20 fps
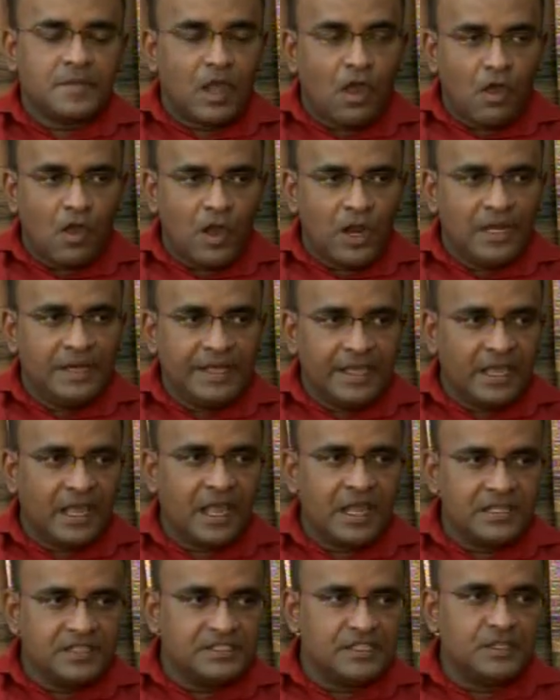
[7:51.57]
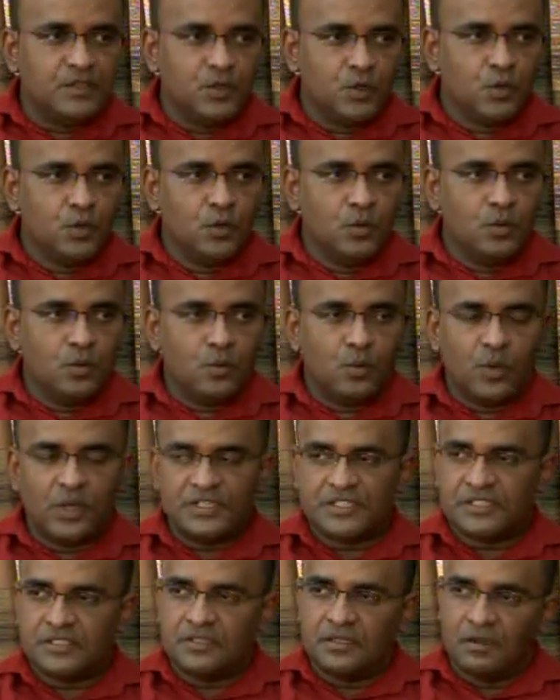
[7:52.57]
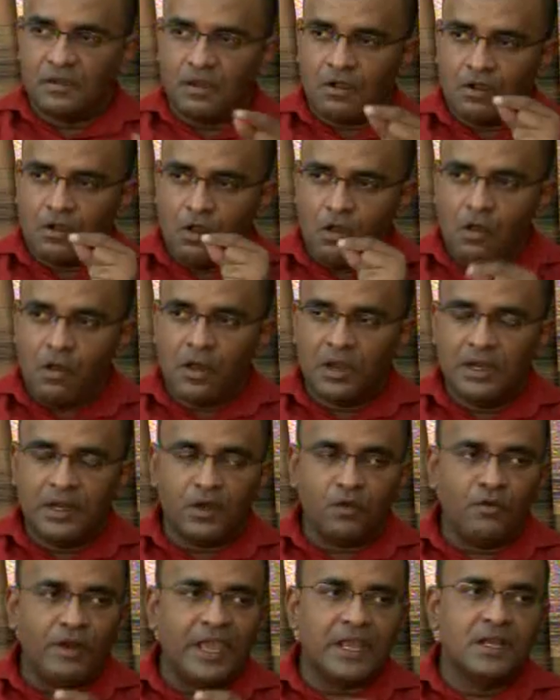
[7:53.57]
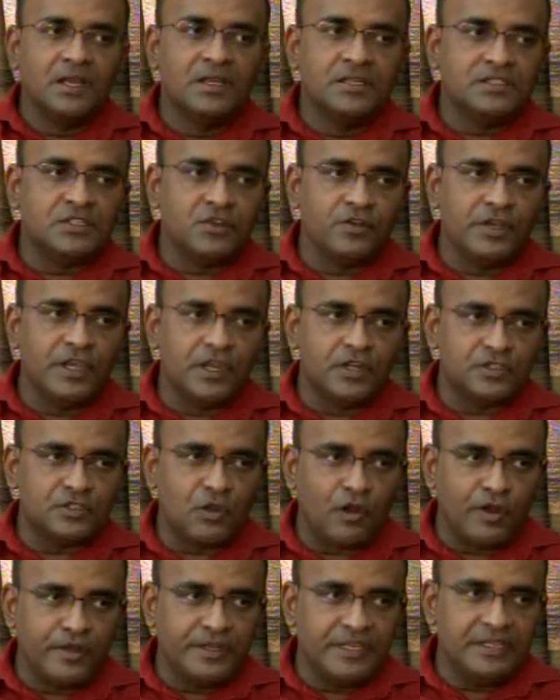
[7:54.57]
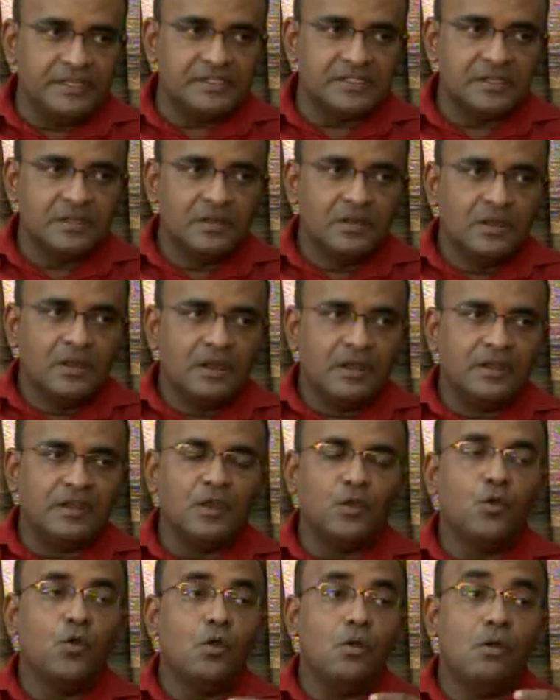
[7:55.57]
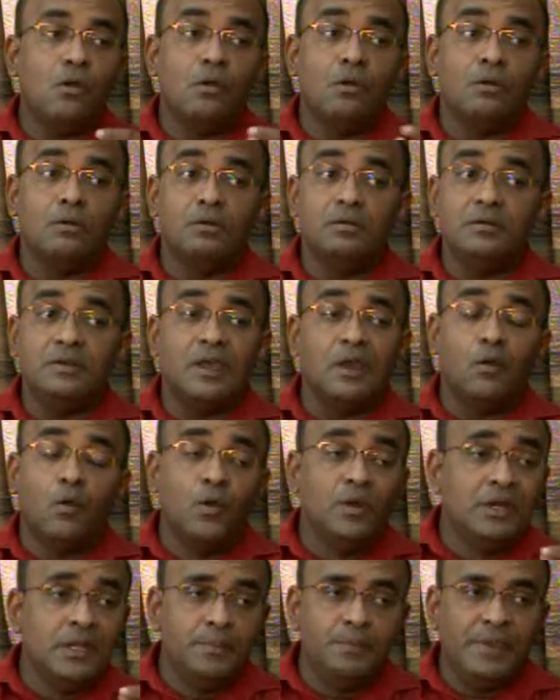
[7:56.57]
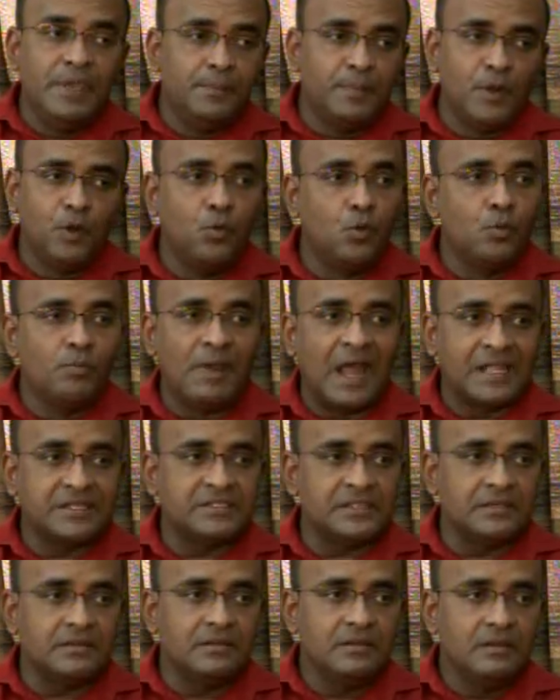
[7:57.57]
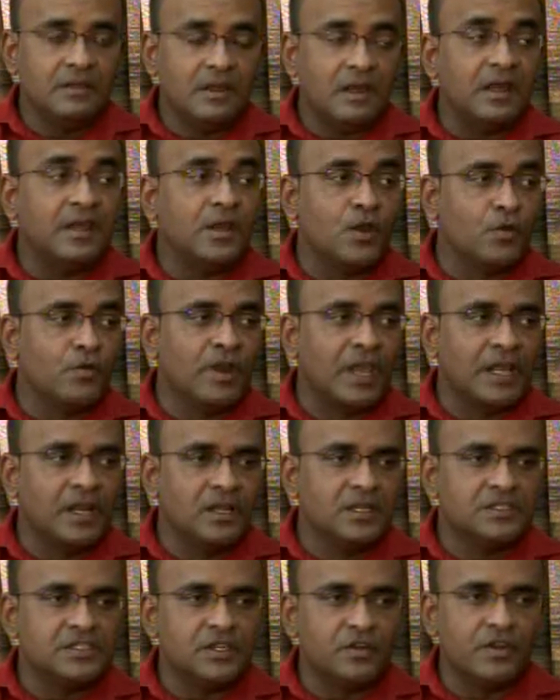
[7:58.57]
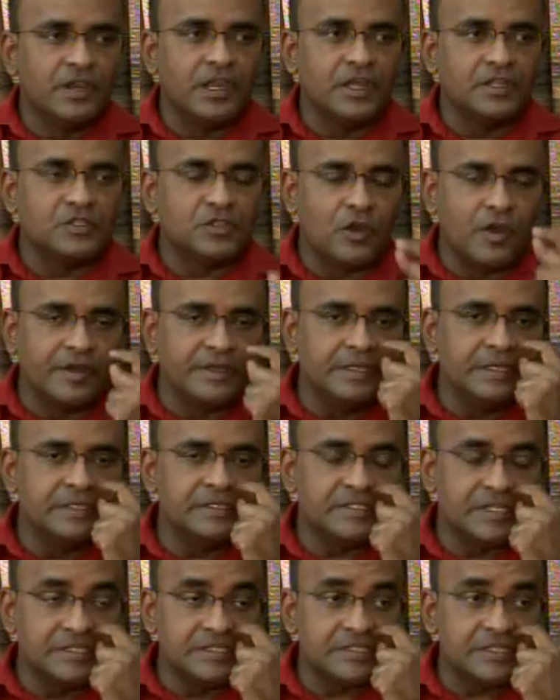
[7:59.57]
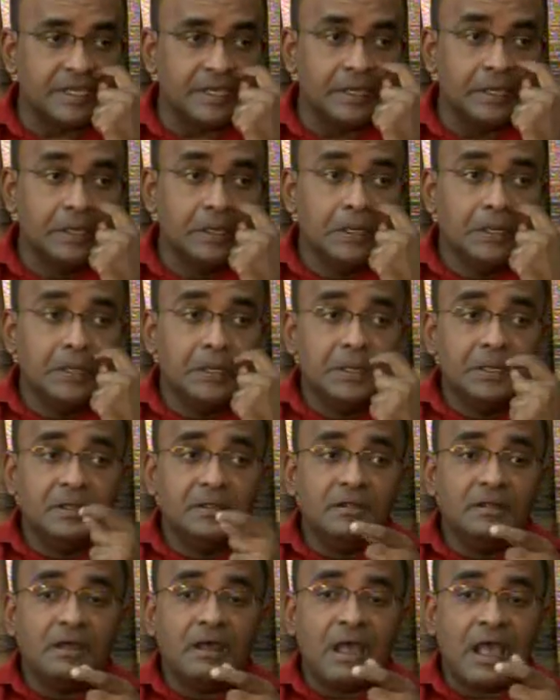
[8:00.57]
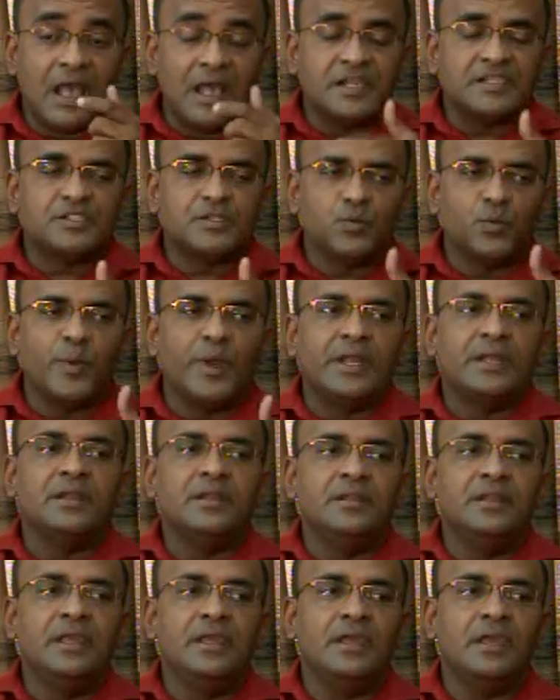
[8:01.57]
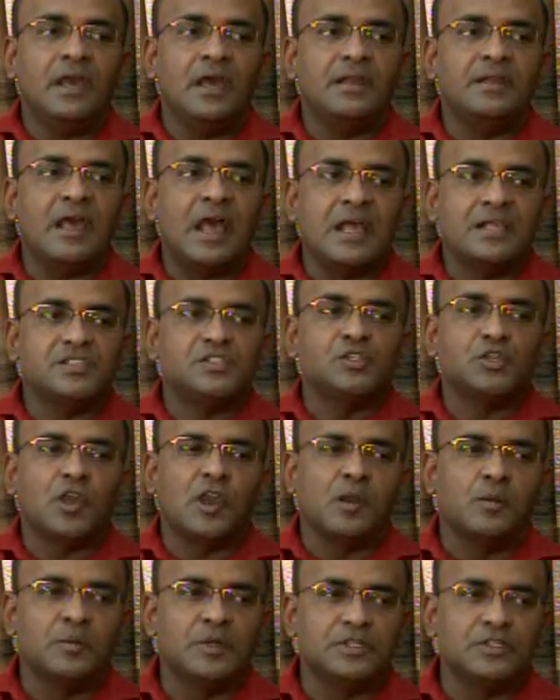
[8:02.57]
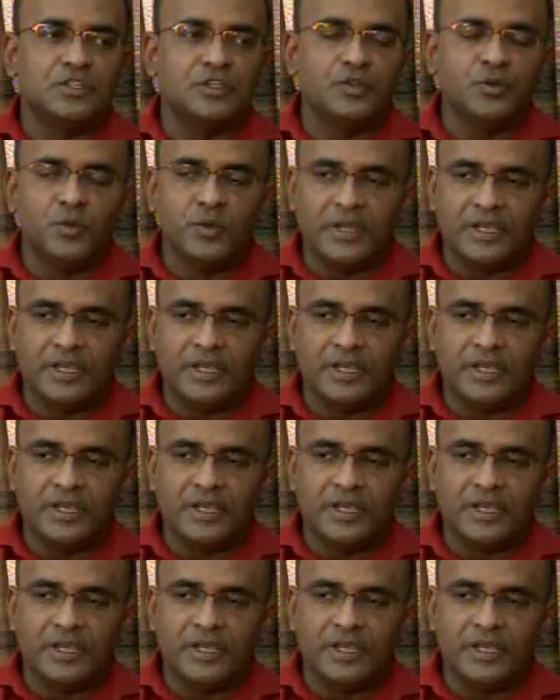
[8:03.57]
All they had to do was to call the regulatory authorities. The only people who matter are the regulatory authorities, and ask whether they had asked Sharma to do